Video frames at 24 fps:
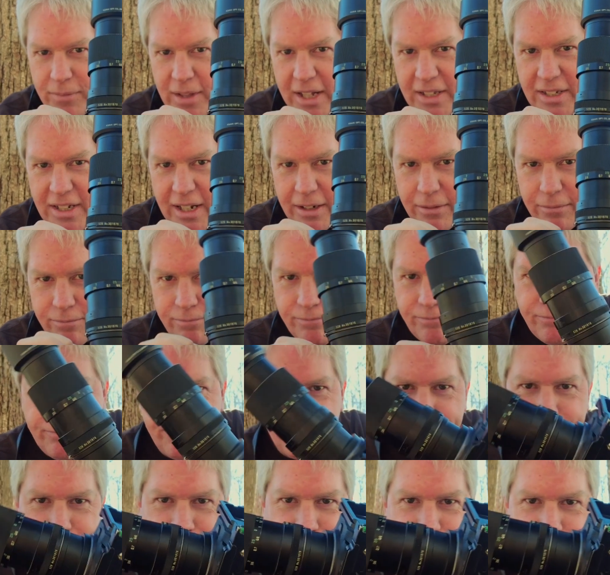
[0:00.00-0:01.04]
that's it.
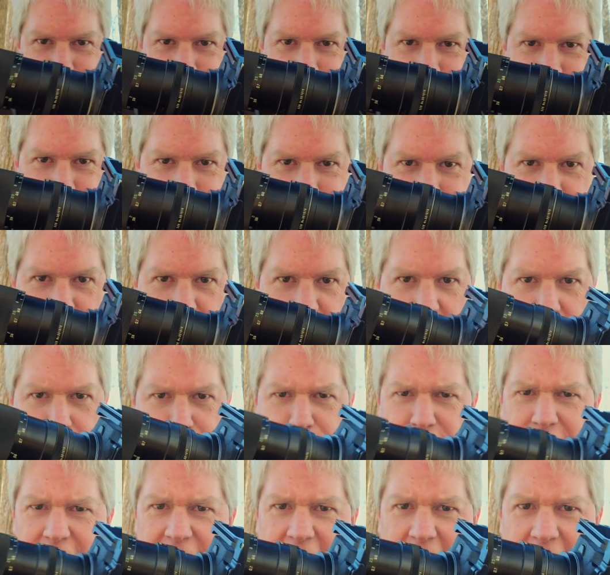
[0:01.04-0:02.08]

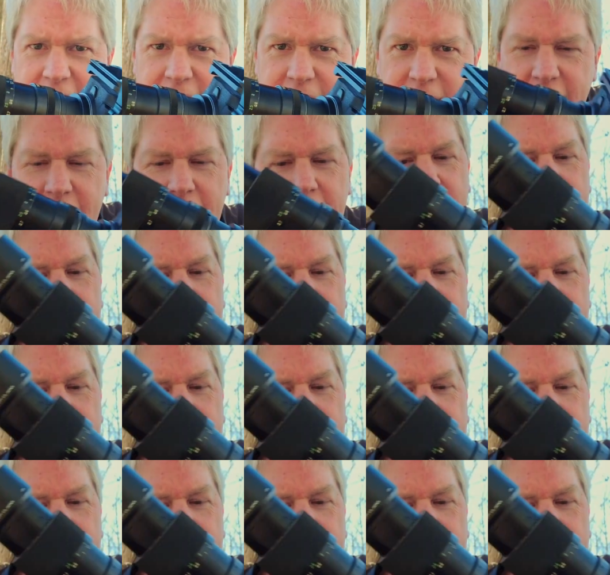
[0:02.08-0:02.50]
Pretty light,